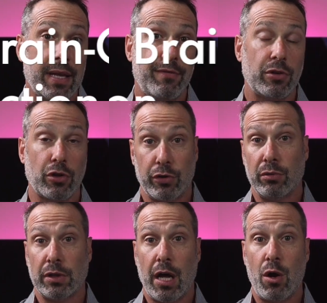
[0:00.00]
levels are too
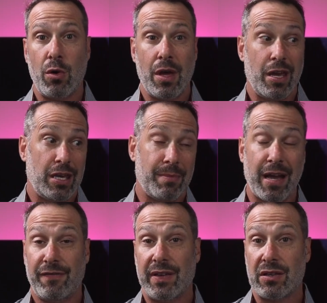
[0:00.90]
low, you
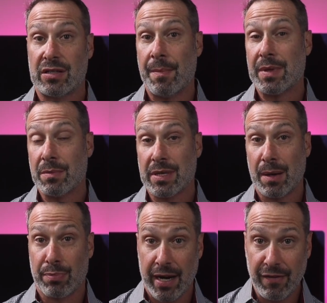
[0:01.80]
might feel symptoms
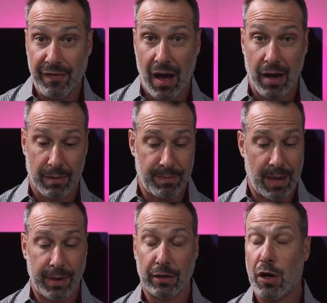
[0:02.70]
like brain fog,
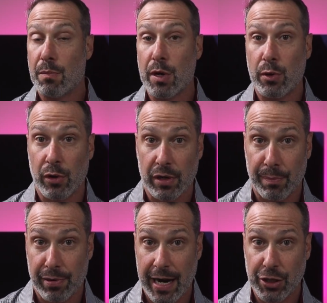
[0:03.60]
maybe low mood or
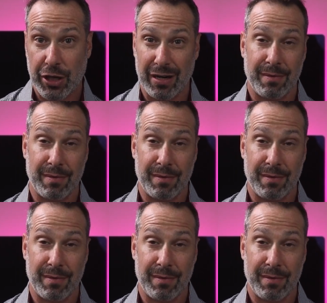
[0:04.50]
depression,